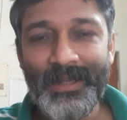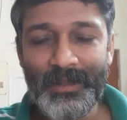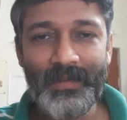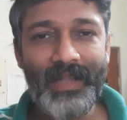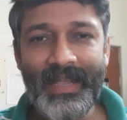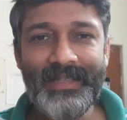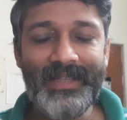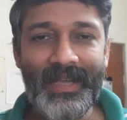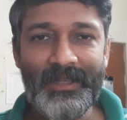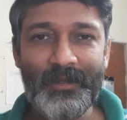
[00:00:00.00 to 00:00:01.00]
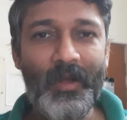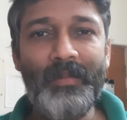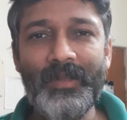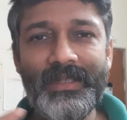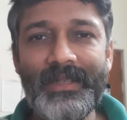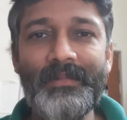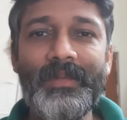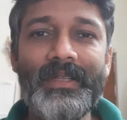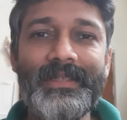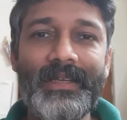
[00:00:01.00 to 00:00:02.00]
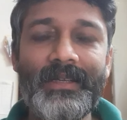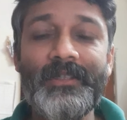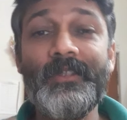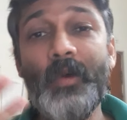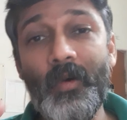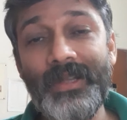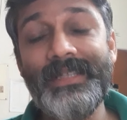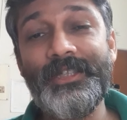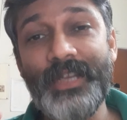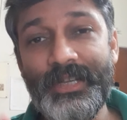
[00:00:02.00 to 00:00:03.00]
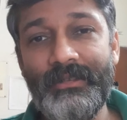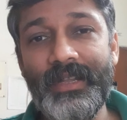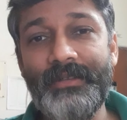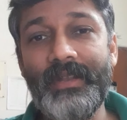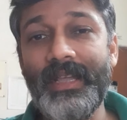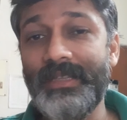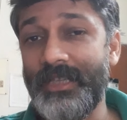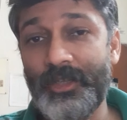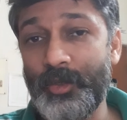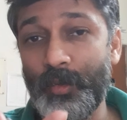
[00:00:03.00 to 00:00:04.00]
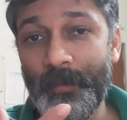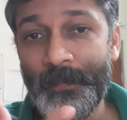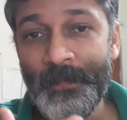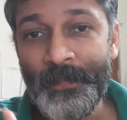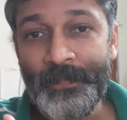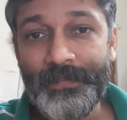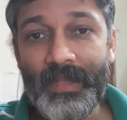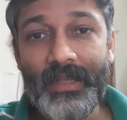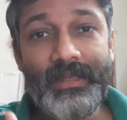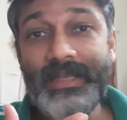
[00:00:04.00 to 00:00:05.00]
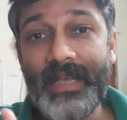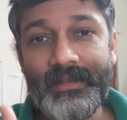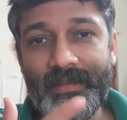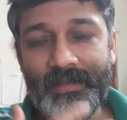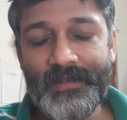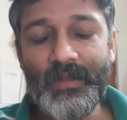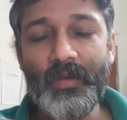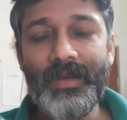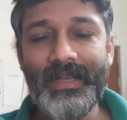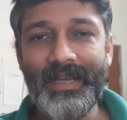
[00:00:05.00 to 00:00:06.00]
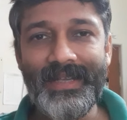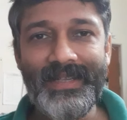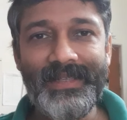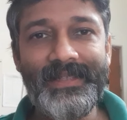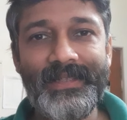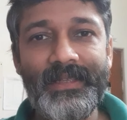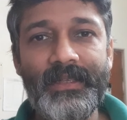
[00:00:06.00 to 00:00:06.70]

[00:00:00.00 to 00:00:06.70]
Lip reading: So like that, common symbols are snow is generally related to death, snow and ice,